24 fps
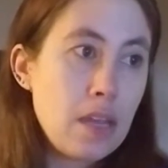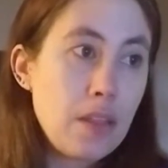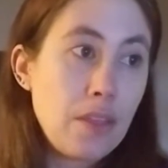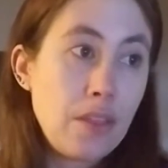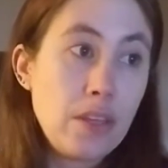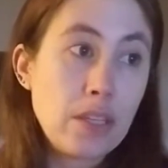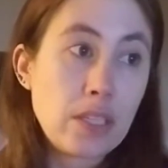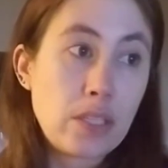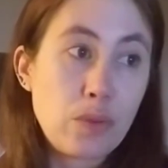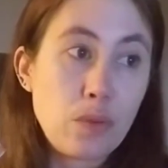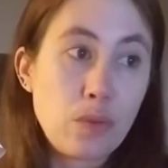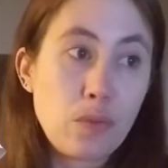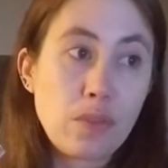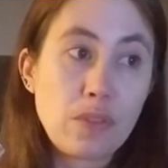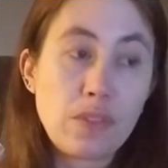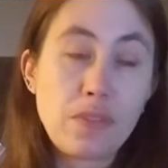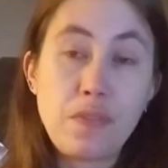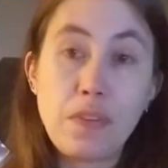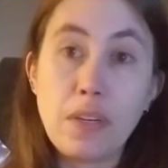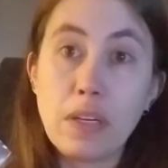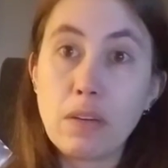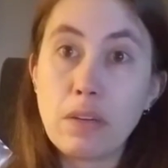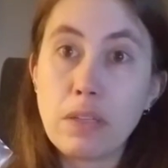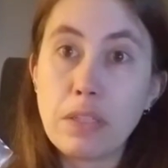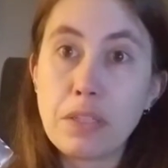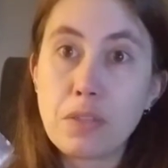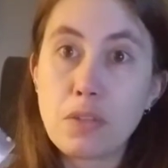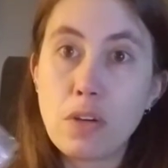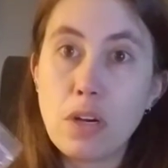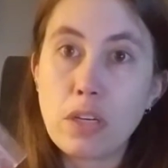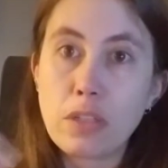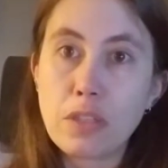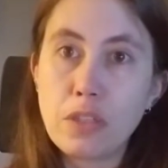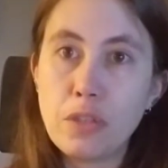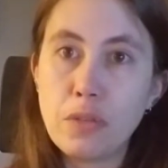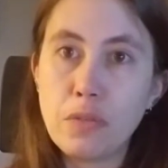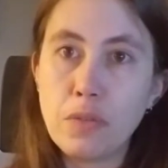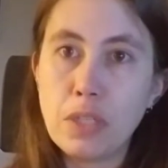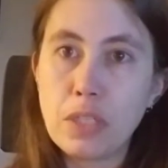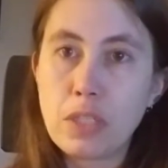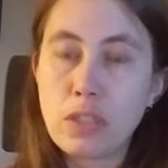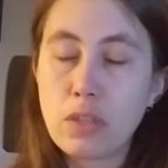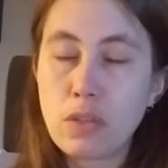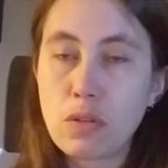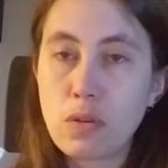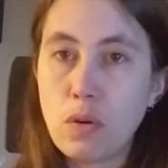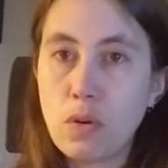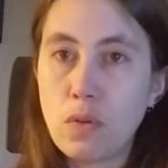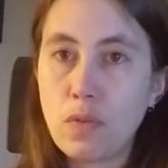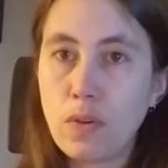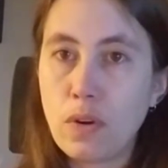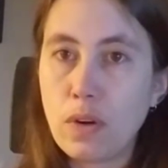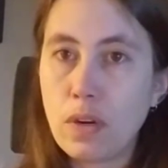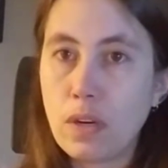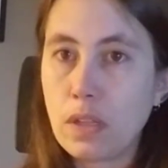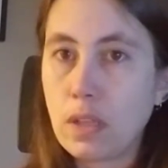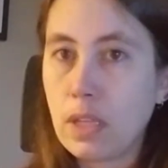This one was very strong too. It took over